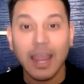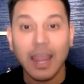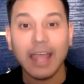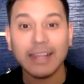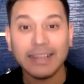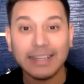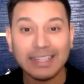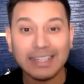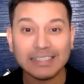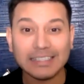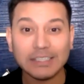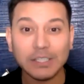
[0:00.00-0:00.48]

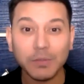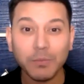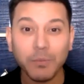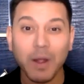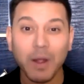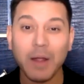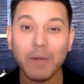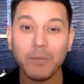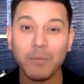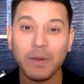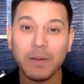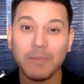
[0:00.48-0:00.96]
And this is
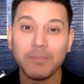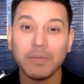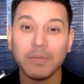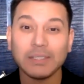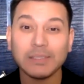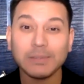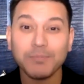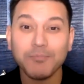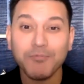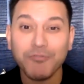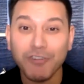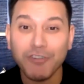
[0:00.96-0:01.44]
why we
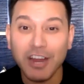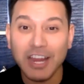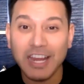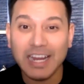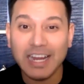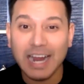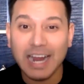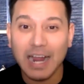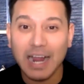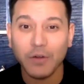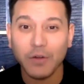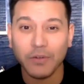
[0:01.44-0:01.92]
must
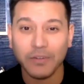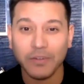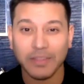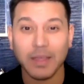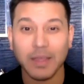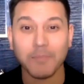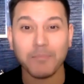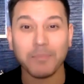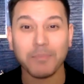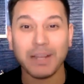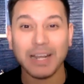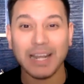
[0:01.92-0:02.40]
break out of
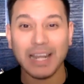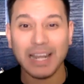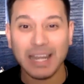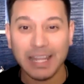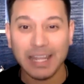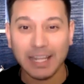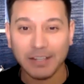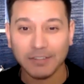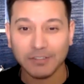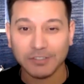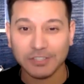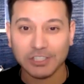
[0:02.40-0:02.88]
them
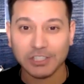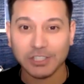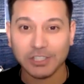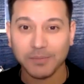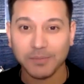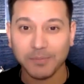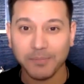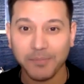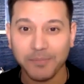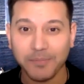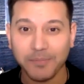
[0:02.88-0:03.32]
beliefs.